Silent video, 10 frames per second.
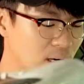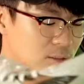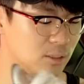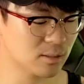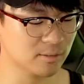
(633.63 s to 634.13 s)

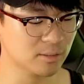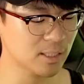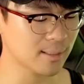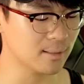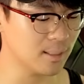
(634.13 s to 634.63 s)
ounces. Let's
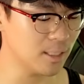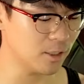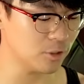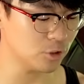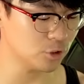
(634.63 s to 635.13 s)
check the
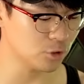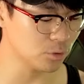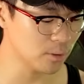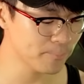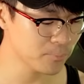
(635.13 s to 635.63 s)
other
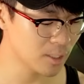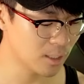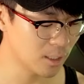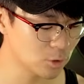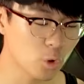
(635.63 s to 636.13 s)
shoe.
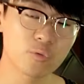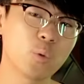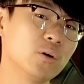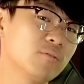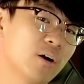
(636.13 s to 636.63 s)

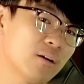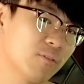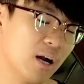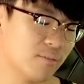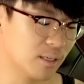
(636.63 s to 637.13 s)

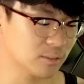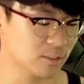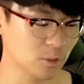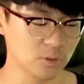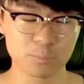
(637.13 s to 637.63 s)
12.55 ounces.
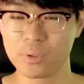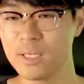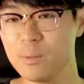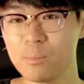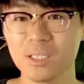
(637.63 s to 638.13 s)
So it's
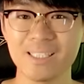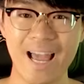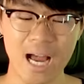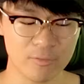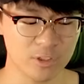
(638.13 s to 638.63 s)
pretty much
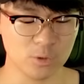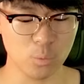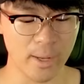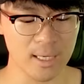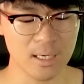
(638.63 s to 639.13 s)
average
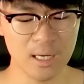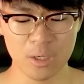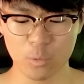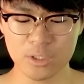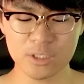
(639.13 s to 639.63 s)
weight,
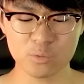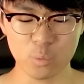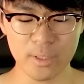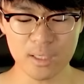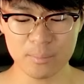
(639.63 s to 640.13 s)
which is
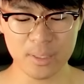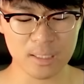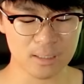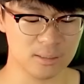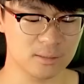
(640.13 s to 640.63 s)
weird
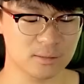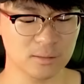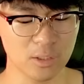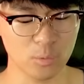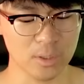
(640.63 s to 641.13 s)
because,
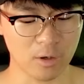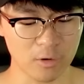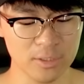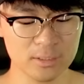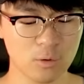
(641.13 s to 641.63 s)
you know, with
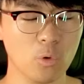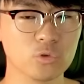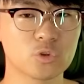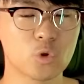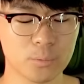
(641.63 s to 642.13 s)
all this
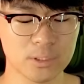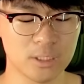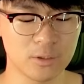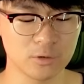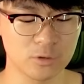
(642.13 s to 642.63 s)
old school
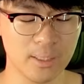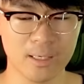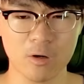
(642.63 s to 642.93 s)
materials and